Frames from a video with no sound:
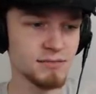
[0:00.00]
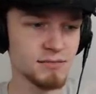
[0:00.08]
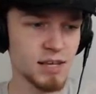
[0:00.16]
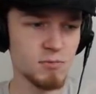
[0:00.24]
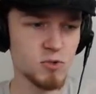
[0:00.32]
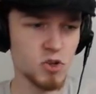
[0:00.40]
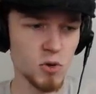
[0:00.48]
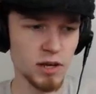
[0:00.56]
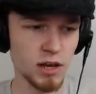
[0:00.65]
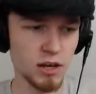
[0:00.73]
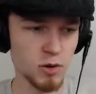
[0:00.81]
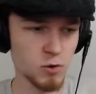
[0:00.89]
I'm
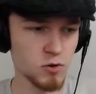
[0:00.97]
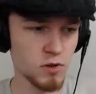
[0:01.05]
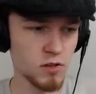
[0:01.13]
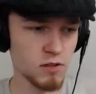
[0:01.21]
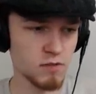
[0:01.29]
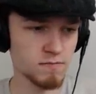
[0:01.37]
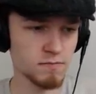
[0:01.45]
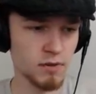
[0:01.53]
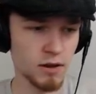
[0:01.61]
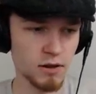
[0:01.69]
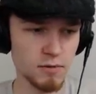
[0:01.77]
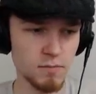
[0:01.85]
chewing on Ocean's,
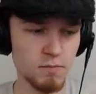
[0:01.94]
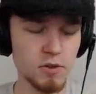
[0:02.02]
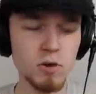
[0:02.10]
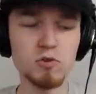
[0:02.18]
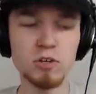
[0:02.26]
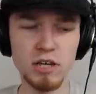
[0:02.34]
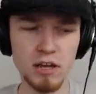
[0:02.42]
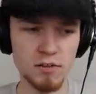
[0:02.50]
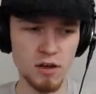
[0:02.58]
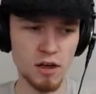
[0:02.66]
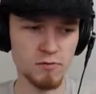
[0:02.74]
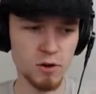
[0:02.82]
er, the Ocean
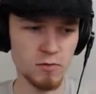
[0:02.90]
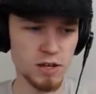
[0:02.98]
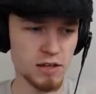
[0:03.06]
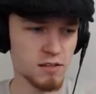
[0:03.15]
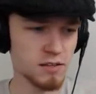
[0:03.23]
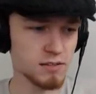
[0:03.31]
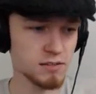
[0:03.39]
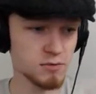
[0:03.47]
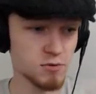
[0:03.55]
King's offer, Riz.